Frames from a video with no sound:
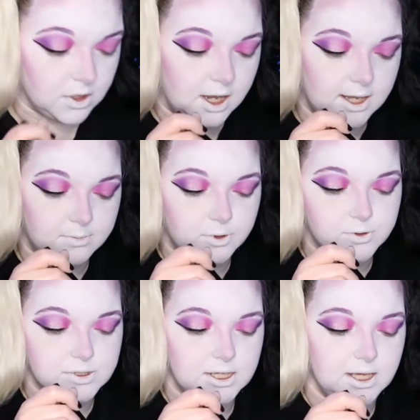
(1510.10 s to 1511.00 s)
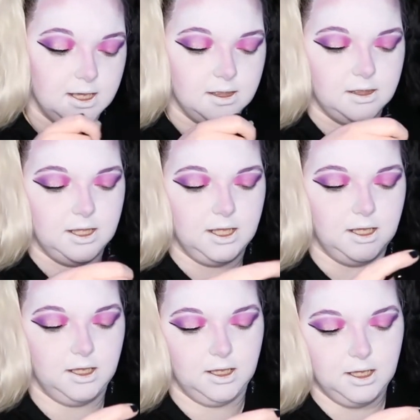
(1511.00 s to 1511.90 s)
I am using
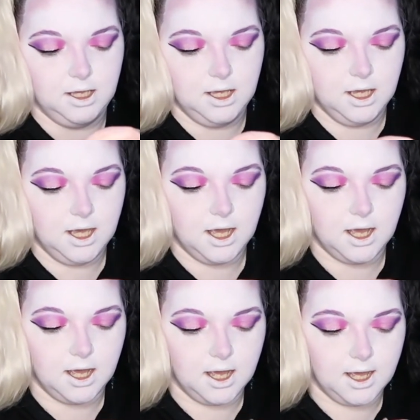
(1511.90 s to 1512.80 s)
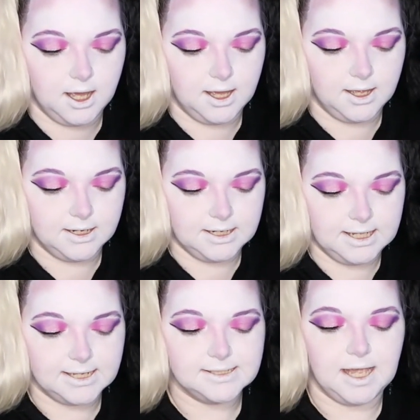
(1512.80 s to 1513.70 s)
the
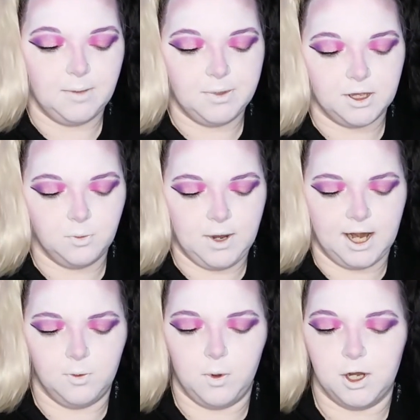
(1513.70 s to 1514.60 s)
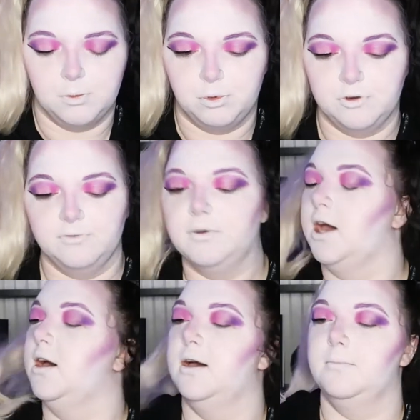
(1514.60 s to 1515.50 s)
NYX Epic Wear Waterproof,
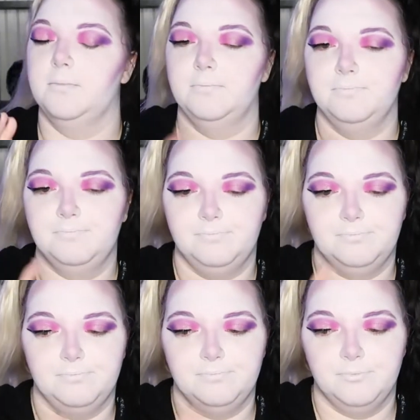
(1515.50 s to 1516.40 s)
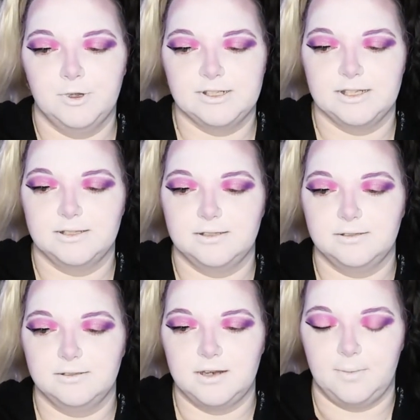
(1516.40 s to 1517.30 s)
what is this?
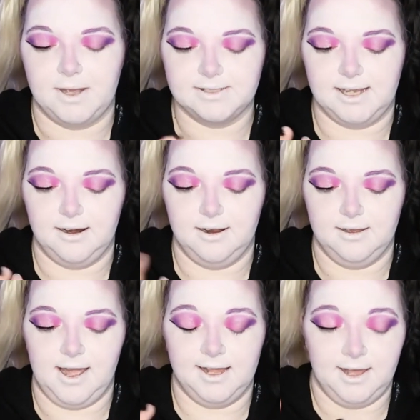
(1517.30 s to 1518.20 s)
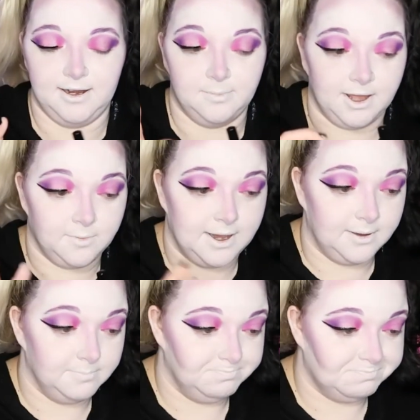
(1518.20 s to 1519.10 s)
It's not mascara. Eyeliner, by the way.